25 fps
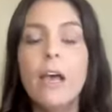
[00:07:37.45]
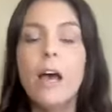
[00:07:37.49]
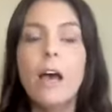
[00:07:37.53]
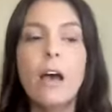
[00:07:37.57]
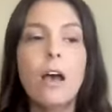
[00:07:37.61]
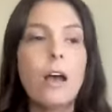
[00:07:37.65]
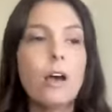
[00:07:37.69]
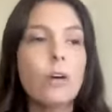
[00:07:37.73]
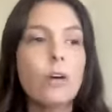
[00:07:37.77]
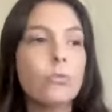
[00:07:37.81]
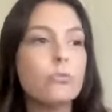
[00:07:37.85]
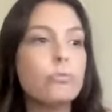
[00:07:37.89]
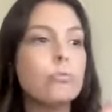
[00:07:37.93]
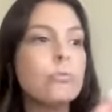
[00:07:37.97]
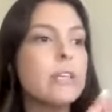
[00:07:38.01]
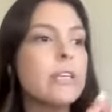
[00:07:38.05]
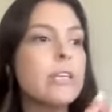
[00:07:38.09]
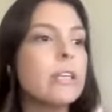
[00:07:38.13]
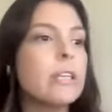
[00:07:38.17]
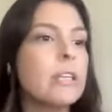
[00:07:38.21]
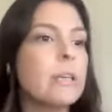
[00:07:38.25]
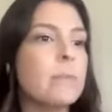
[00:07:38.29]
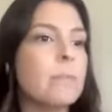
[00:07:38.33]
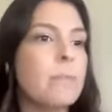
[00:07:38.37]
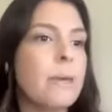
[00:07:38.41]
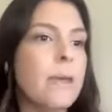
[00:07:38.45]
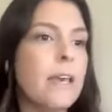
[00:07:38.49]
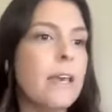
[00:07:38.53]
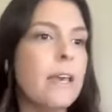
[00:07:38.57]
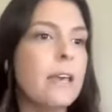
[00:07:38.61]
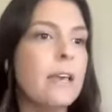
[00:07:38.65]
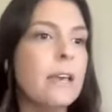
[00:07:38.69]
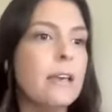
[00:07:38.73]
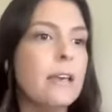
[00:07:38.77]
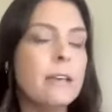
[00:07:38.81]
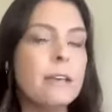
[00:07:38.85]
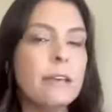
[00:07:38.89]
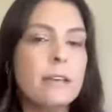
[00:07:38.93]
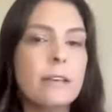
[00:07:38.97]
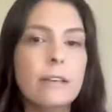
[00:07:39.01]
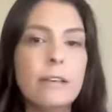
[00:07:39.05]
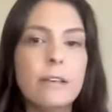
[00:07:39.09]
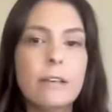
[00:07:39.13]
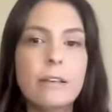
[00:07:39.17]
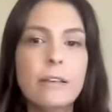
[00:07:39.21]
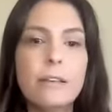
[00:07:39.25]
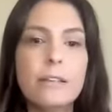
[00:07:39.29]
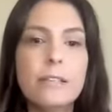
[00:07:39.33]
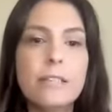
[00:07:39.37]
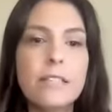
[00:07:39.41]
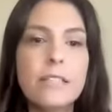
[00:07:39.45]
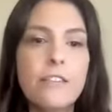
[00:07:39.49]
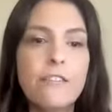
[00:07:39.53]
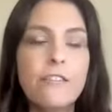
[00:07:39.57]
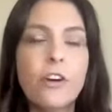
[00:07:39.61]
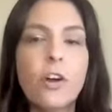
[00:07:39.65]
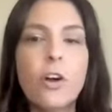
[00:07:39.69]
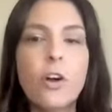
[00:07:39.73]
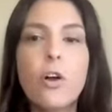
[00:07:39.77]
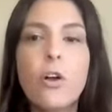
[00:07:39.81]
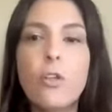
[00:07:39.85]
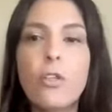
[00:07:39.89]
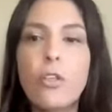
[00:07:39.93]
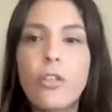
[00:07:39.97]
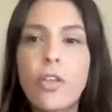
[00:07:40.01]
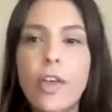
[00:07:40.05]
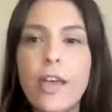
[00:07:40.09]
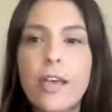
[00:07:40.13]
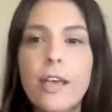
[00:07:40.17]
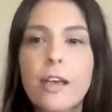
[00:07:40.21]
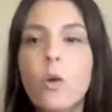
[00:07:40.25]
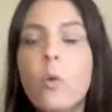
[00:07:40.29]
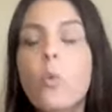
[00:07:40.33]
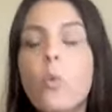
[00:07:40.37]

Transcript: A, a really big, difficult thing.